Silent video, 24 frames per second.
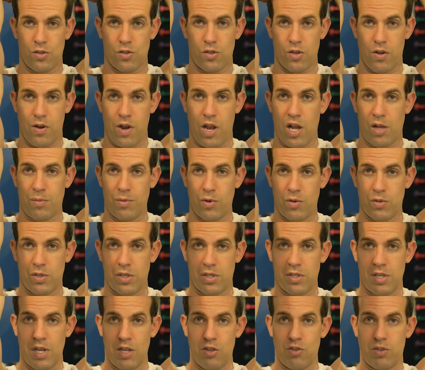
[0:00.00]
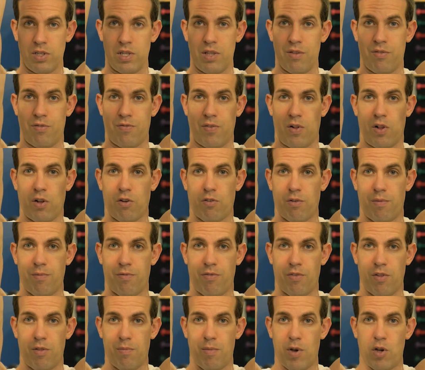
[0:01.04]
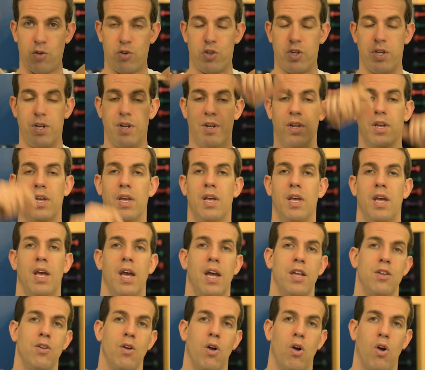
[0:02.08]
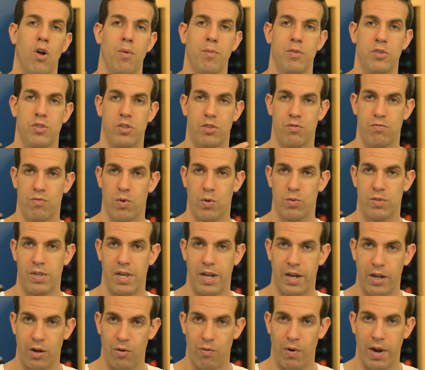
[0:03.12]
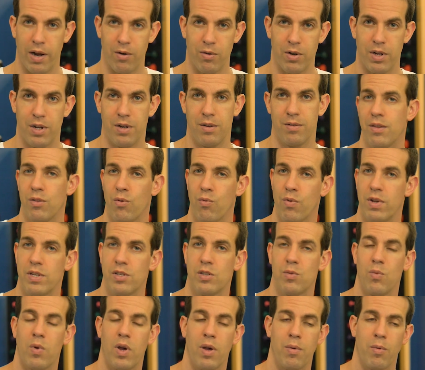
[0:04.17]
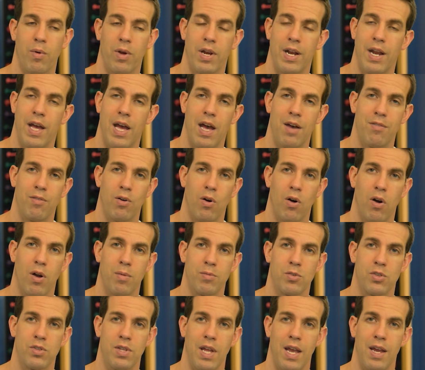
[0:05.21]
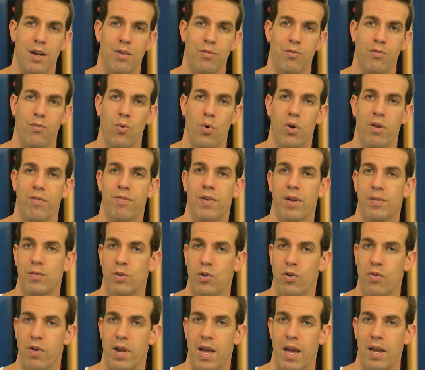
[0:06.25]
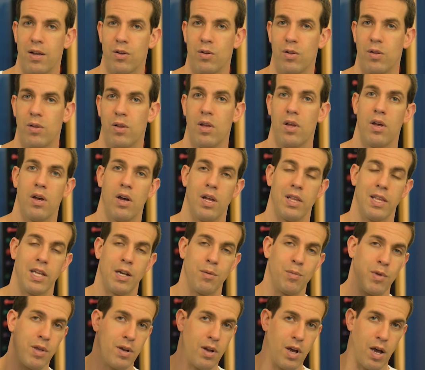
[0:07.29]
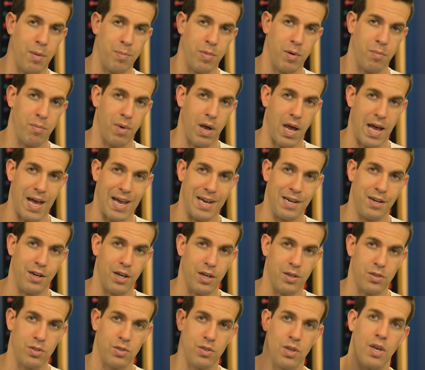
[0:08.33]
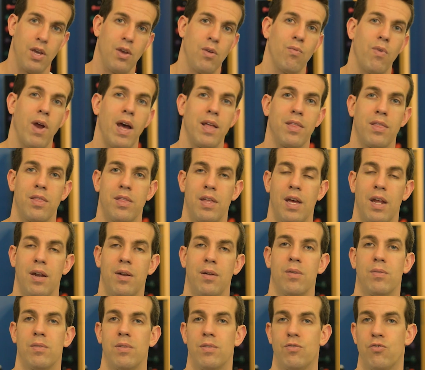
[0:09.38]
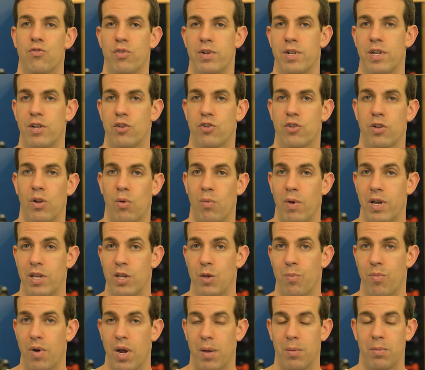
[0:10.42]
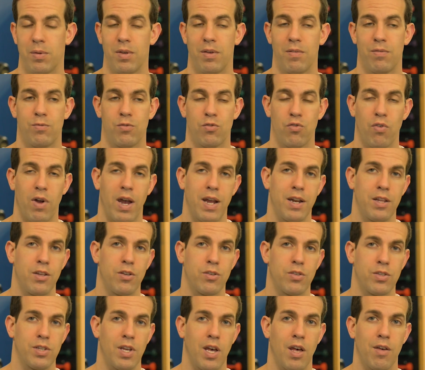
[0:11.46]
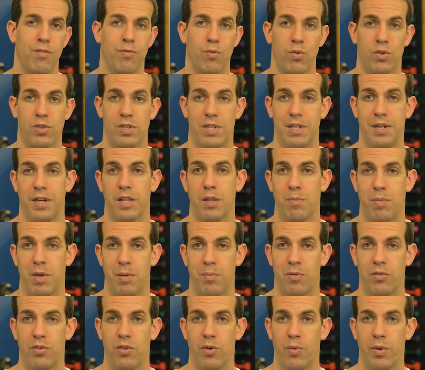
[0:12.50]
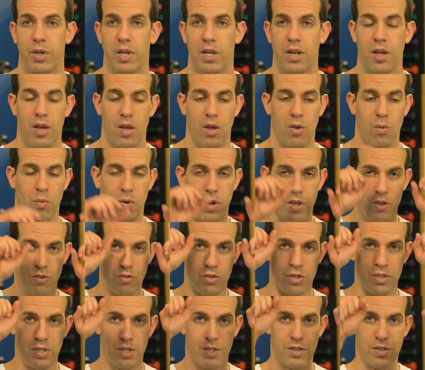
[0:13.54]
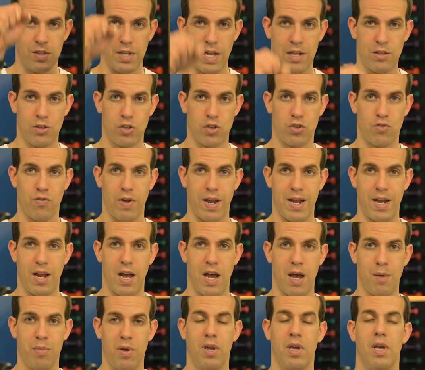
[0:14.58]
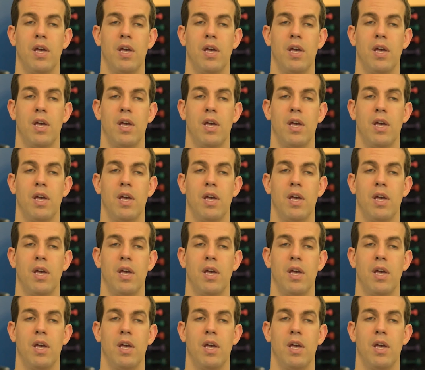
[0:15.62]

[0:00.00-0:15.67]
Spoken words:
So your elbow is essentially the fulcrum for the motion, and your arm is just rotating around it. The reason why we're gonna have our arms stay at a 45-degree angle, a little bit up and behind us, rather than the traditional way you probably have tried it yourself or seen other people doing it, where you just extend straight up,